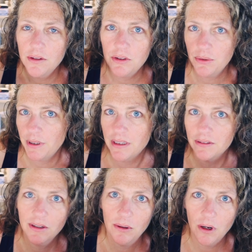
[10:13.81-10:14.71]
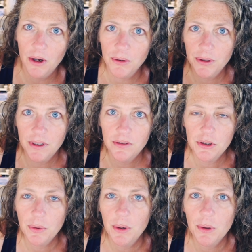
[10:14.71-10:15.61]
doing little one hundred,
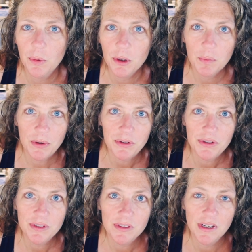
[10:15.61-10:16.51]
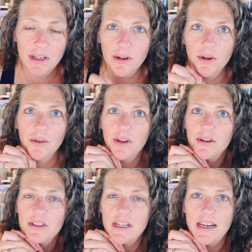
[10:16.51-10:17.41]
two hundred word bursts here or
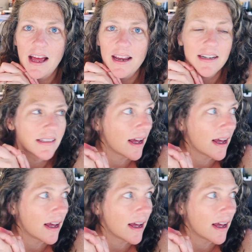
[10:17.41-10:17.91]
there tonight.